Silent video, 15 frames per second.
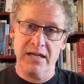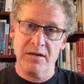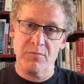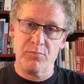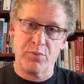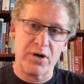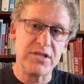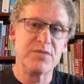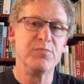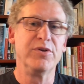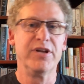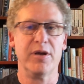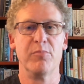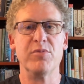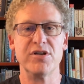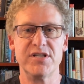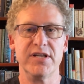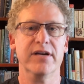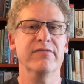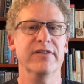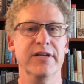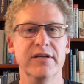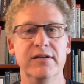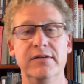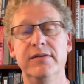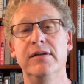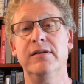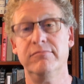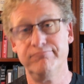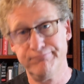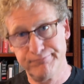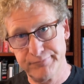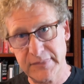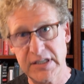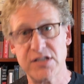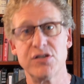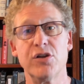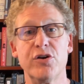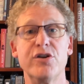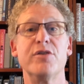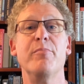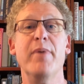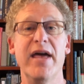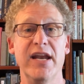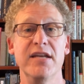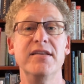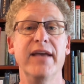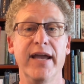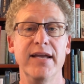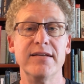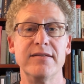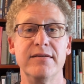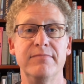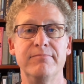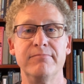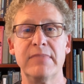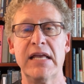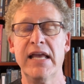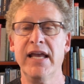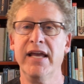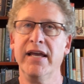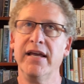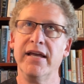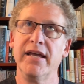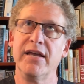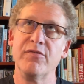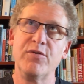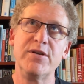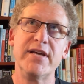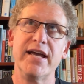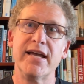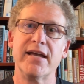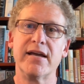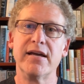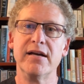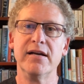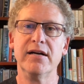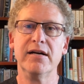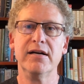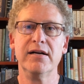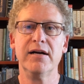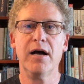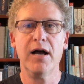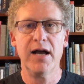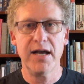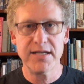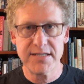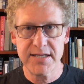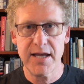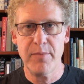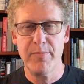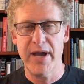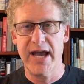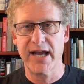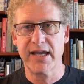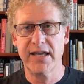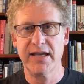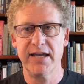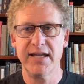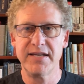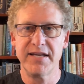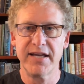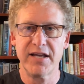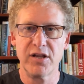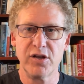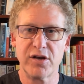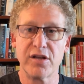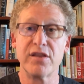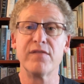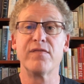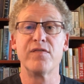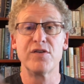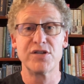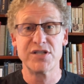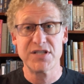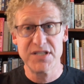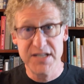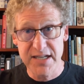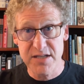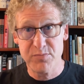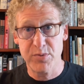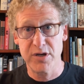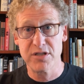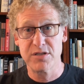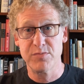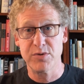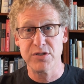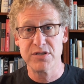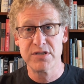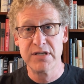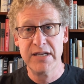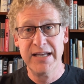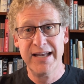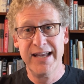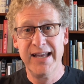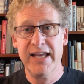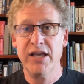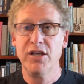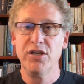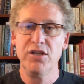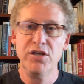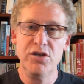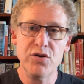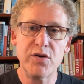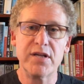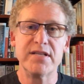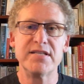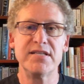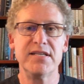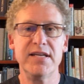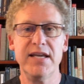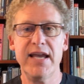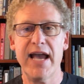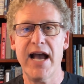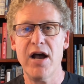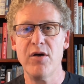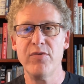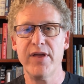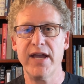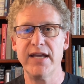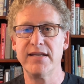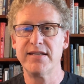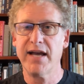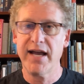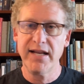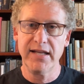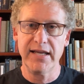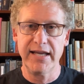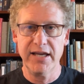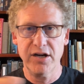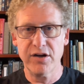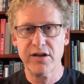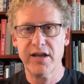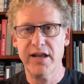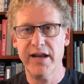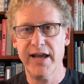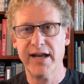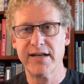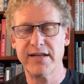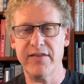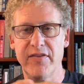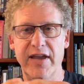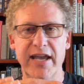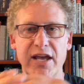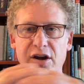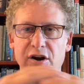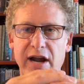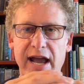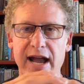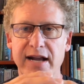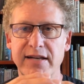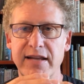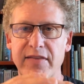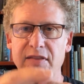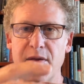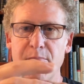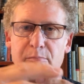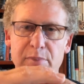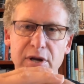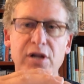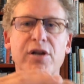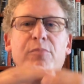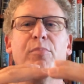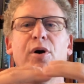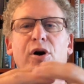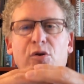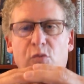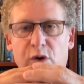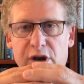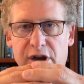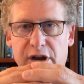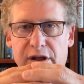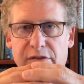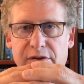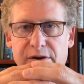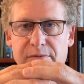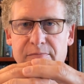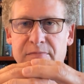Principle number 7 is learn to meditate. If we take a step back and take a look at the first 6 principles, you can see how they tightly interconnect and they interact and they build upon one another.